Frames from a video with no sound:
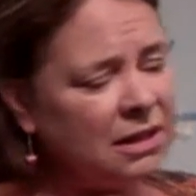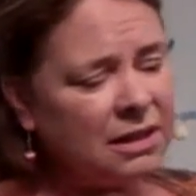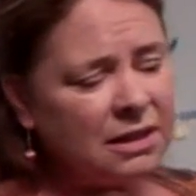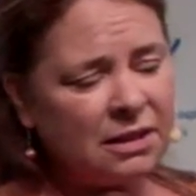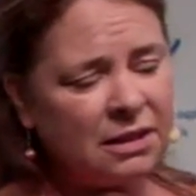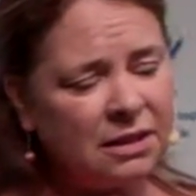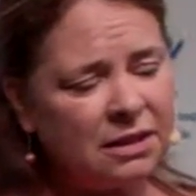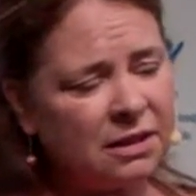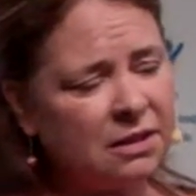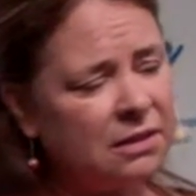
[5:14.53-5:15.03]

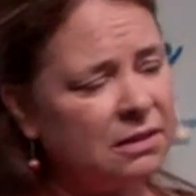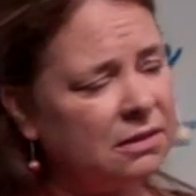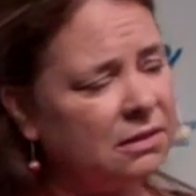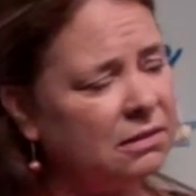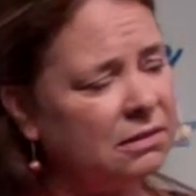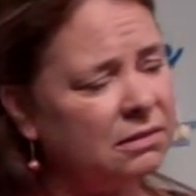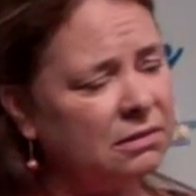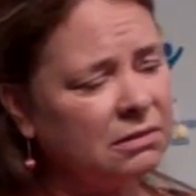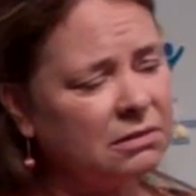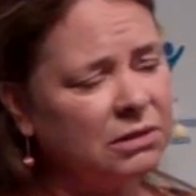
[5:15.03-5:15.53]

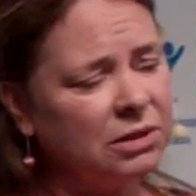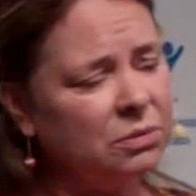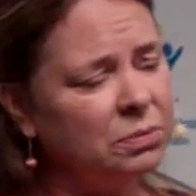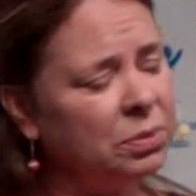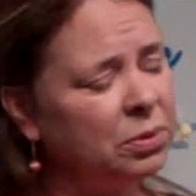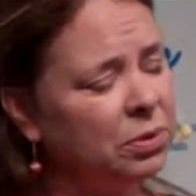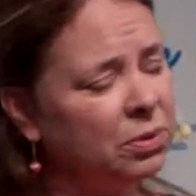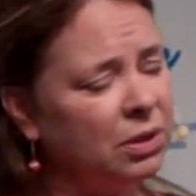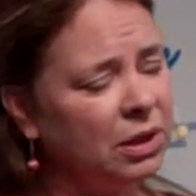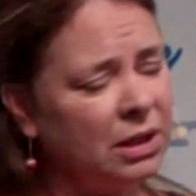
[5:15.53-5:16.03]
Oh, you
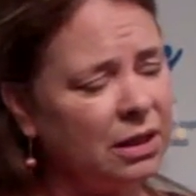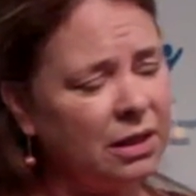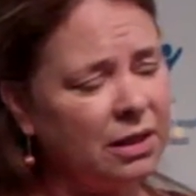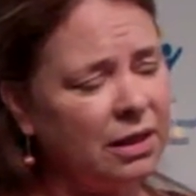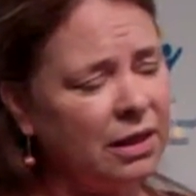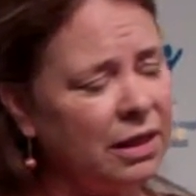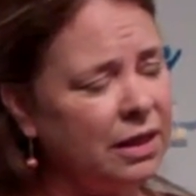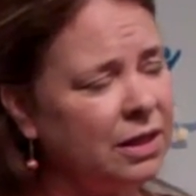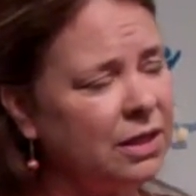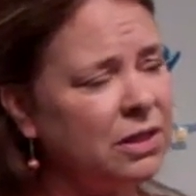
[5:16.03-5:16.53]
poor little
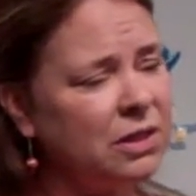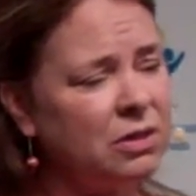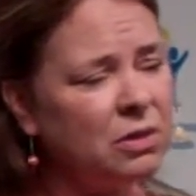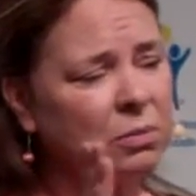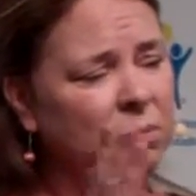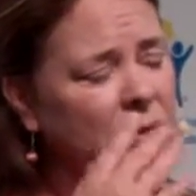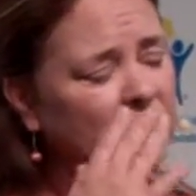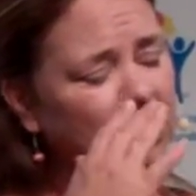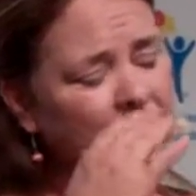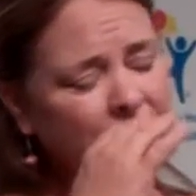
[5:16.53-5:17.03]
thing. So
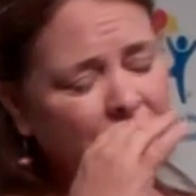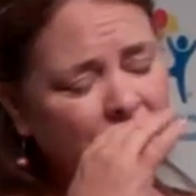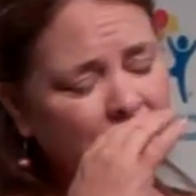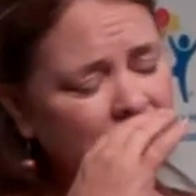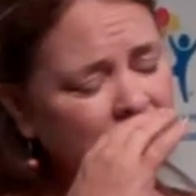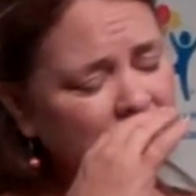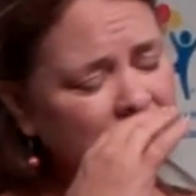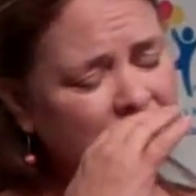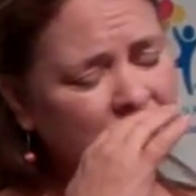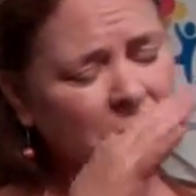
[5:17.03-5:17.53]
boring.
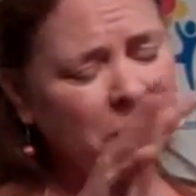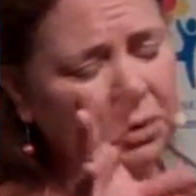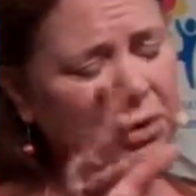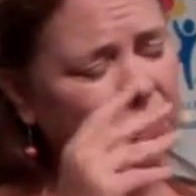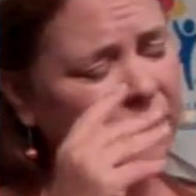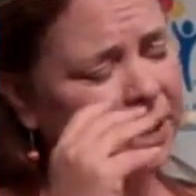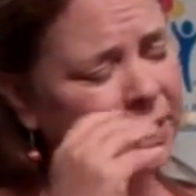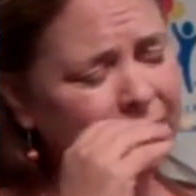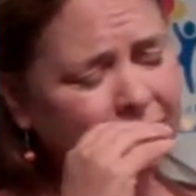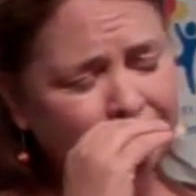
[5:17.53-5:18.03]
So
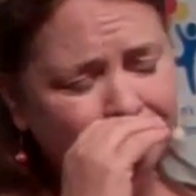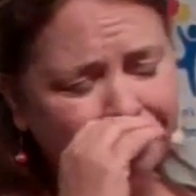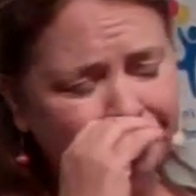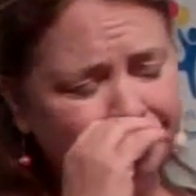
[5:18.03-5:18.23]
boring.